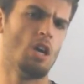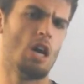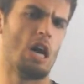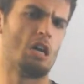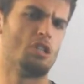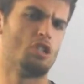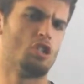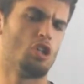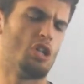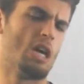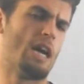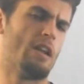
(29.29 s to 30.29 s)
I'll just show
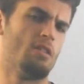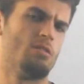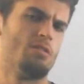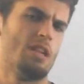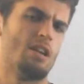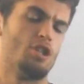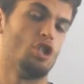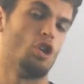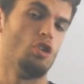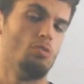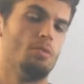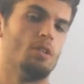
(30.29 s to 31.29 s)
you how to, not show
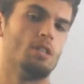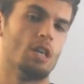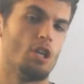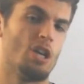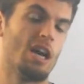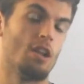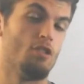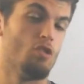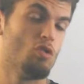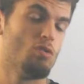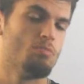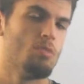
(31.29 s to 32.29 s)
you, but tell you how to do them